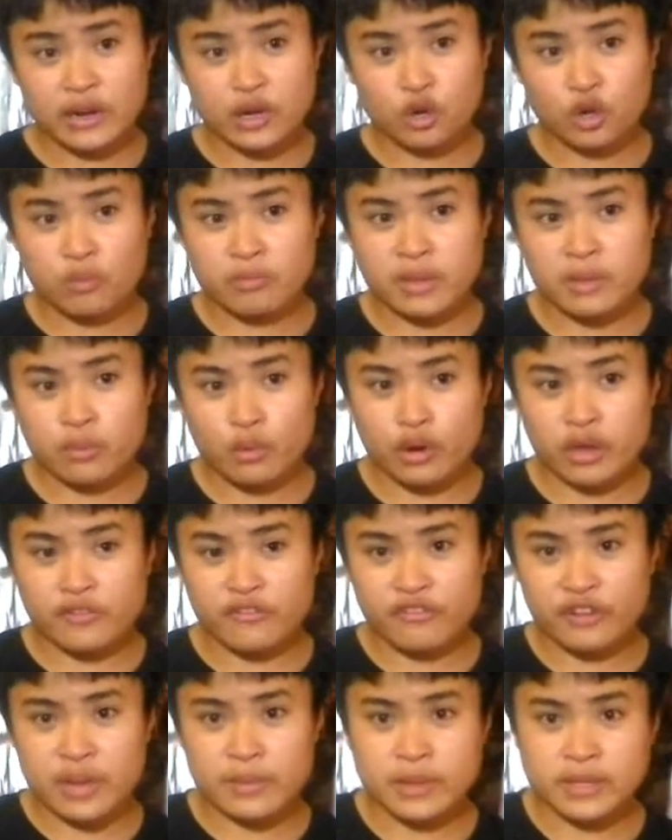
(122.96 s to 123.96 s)
Oldman, Morgan
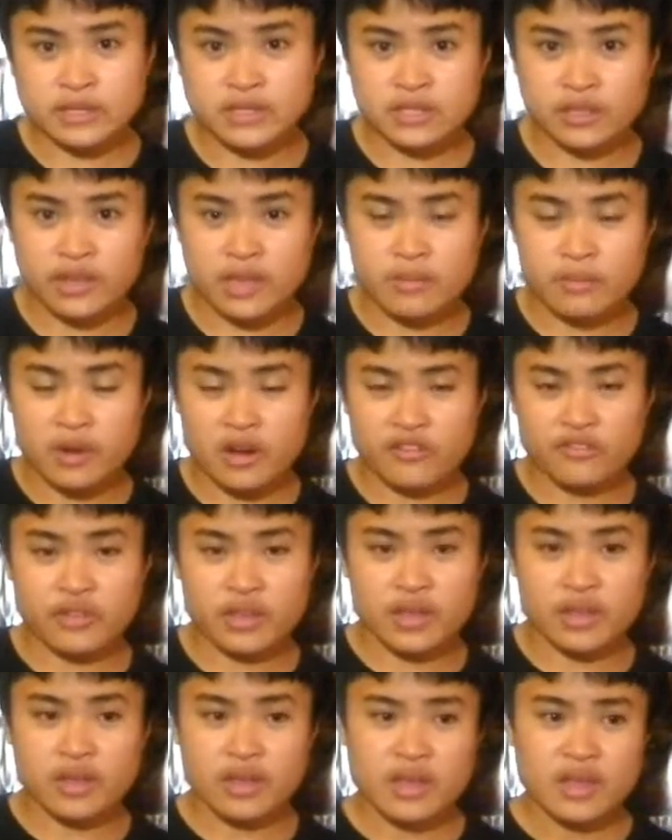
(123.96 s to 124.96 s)
Freeman, Cillian
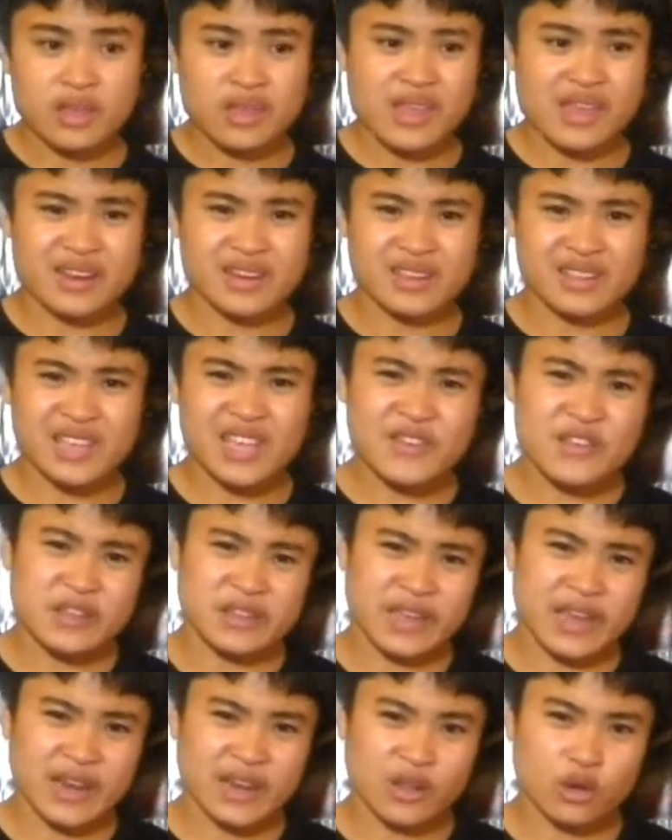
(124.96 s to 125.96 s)
Murphy, and even
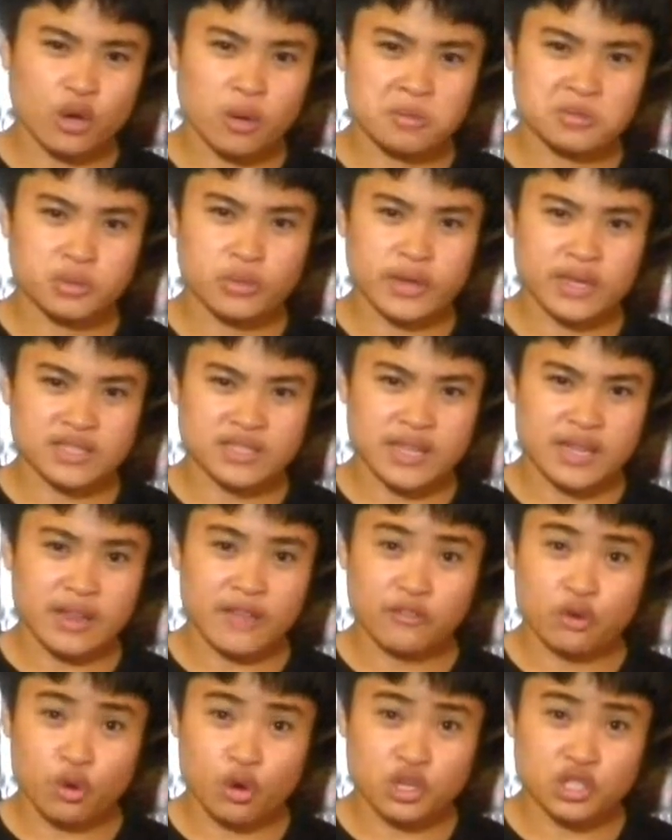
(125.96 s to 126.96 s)
Katie Holmes to an extent.
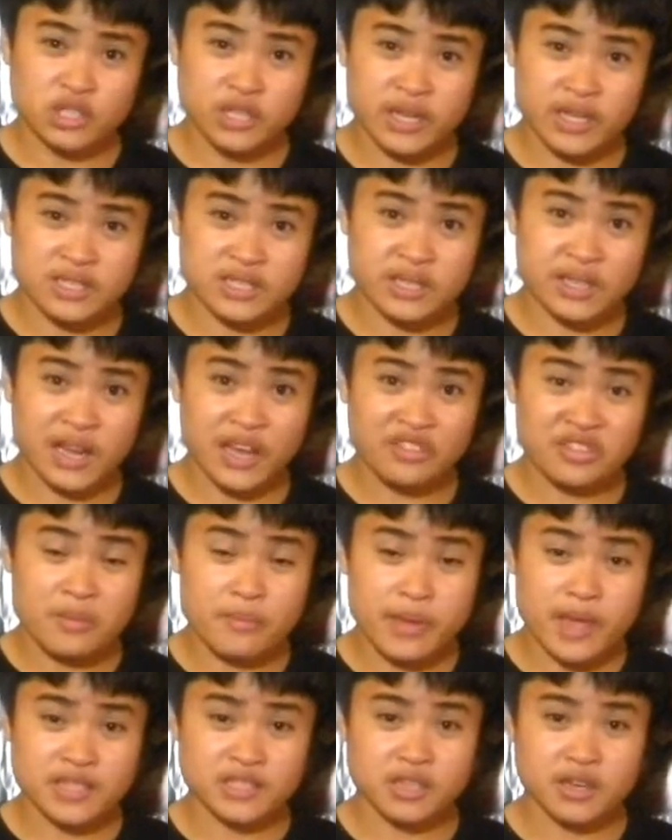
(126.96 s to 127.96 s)
Of course, she is not the
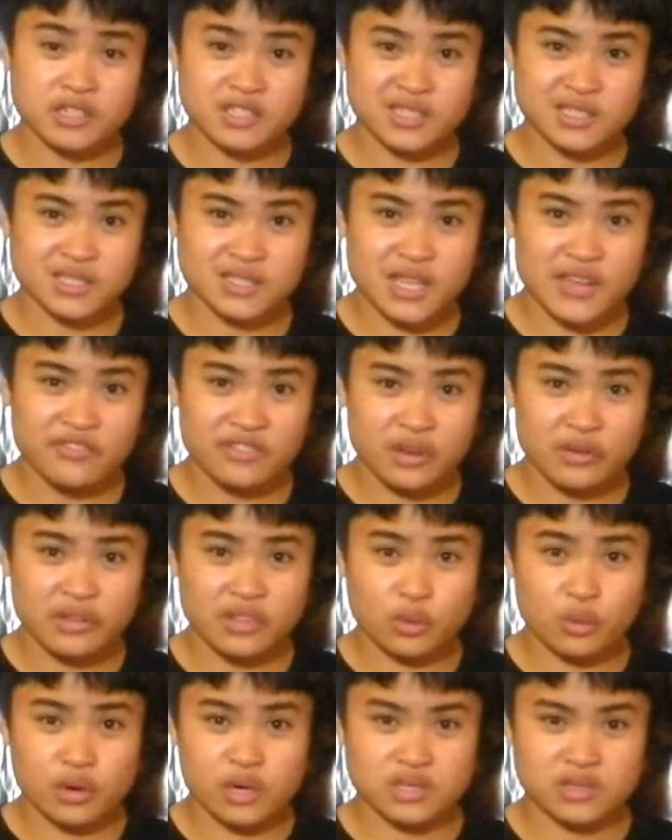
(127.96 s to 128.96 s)
best here. She's definitely
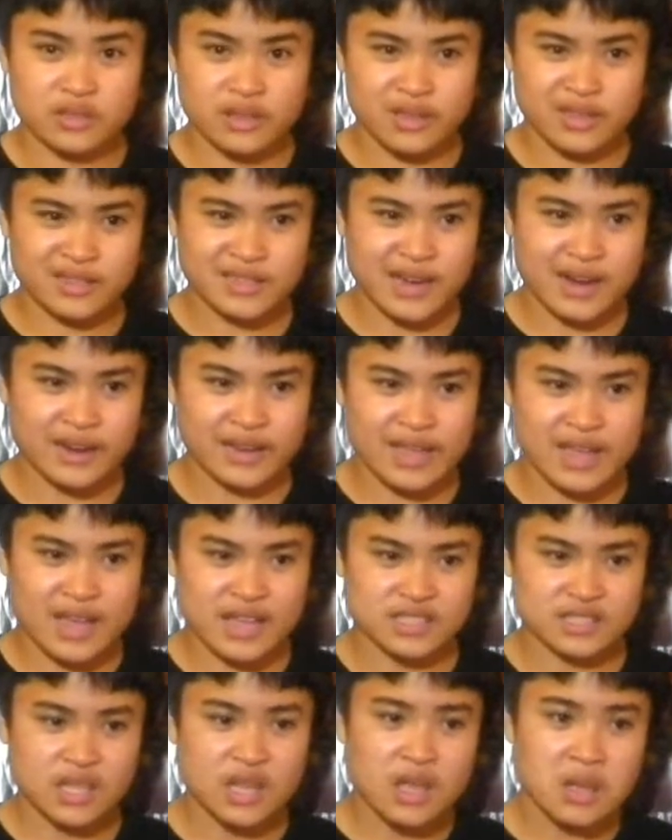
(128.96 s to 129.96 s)
the worst of the entire
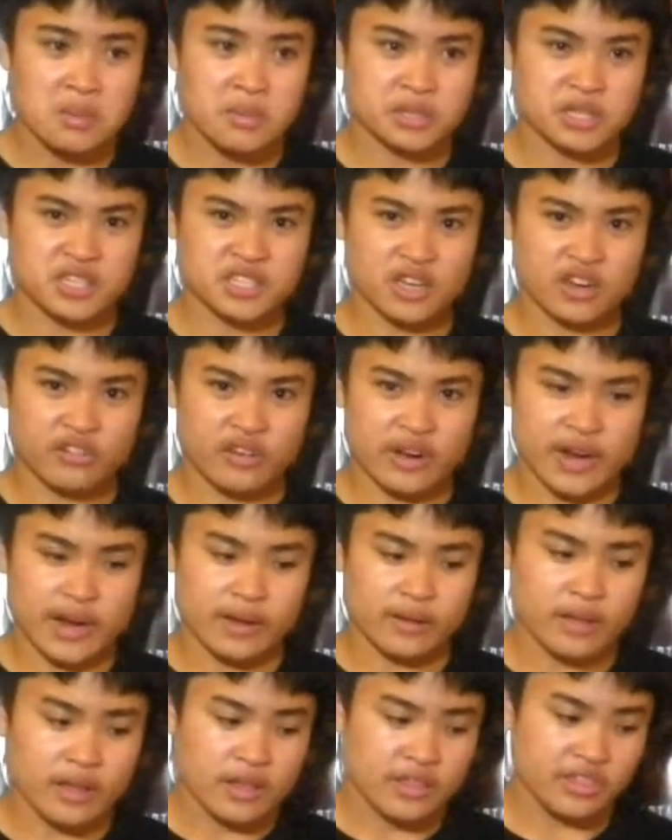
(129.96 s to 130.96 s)
cast, but she's alright.
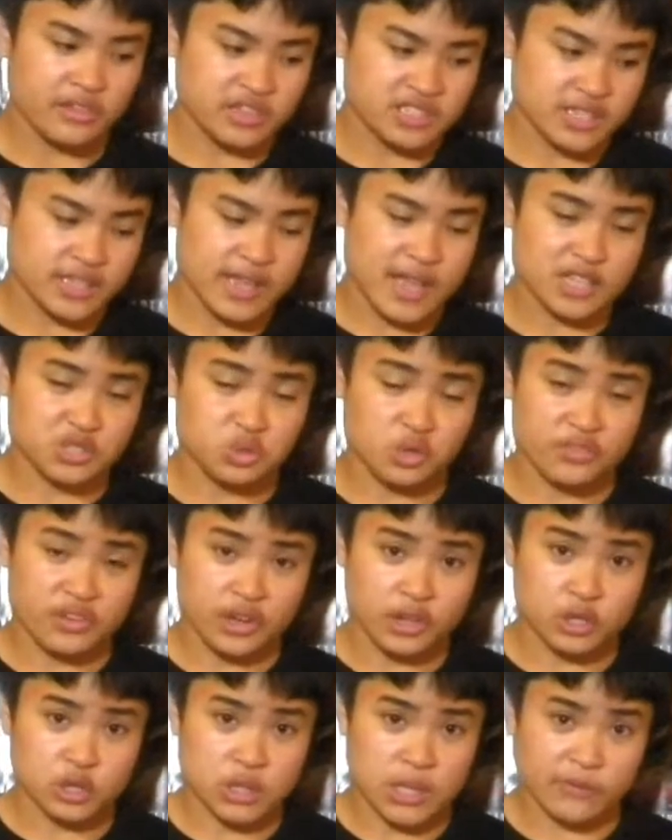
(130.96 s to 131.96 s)
The rest of the cast do a
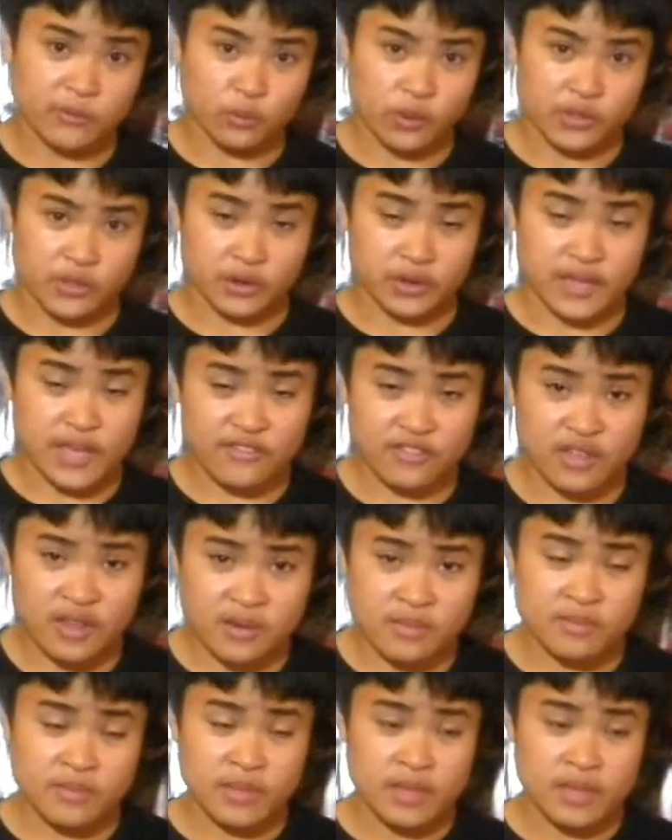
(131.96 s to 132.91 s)
very good job for what they're given,